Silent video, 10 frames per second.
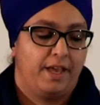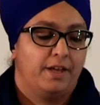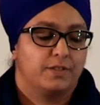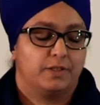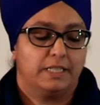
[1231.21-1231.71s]

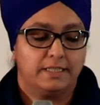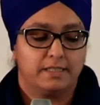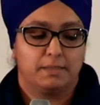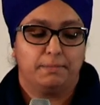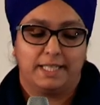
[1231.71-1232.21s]
So these are
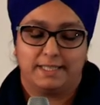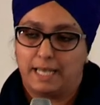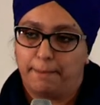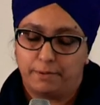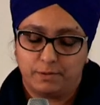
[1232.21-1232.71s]
some of the
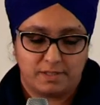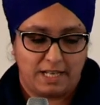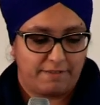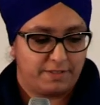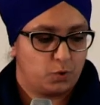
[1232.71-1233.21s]
examples:
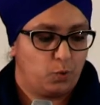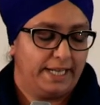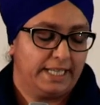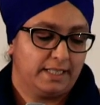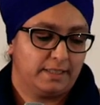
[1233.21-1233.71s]
lavish
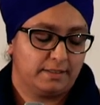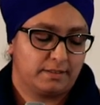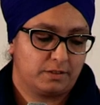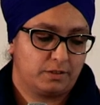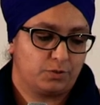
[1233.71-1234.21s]
weddings,
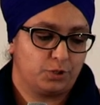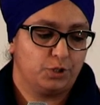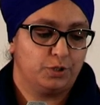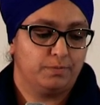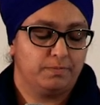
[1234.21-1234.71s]

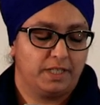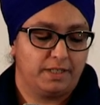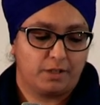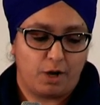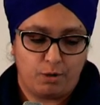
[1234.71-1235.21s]

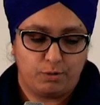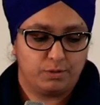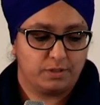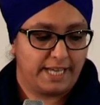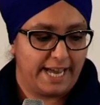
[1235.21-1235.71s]

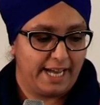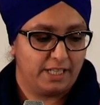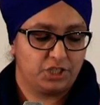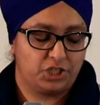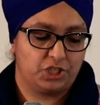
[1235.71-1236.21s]
gold,
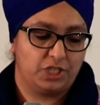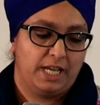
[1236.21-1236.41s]
cash.